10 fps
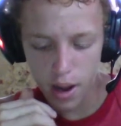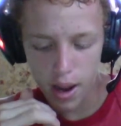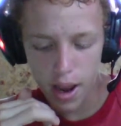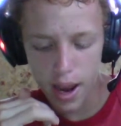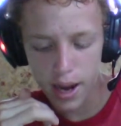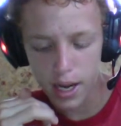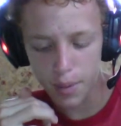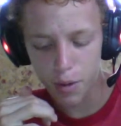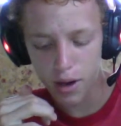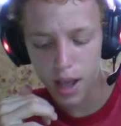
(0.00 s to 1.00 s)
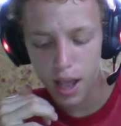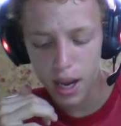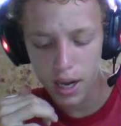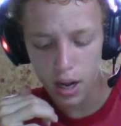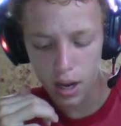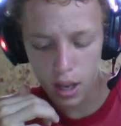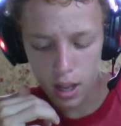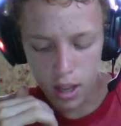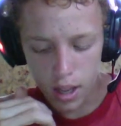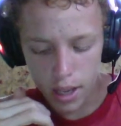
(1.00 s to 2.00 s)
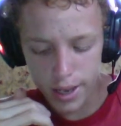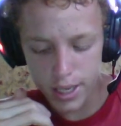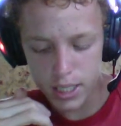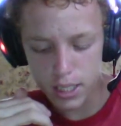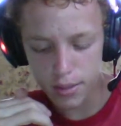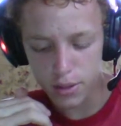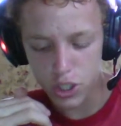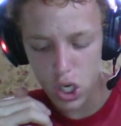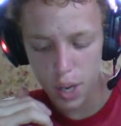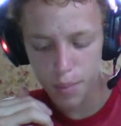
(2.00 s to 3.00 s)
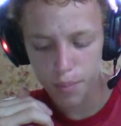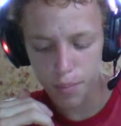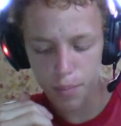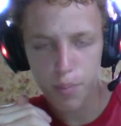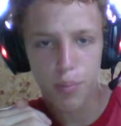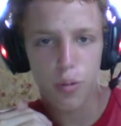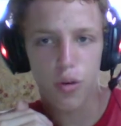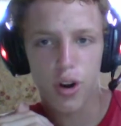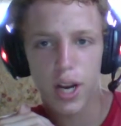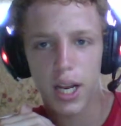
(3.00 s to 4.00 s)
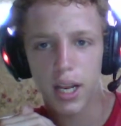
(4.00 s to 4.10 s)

8. Number 9 is Jim Frank.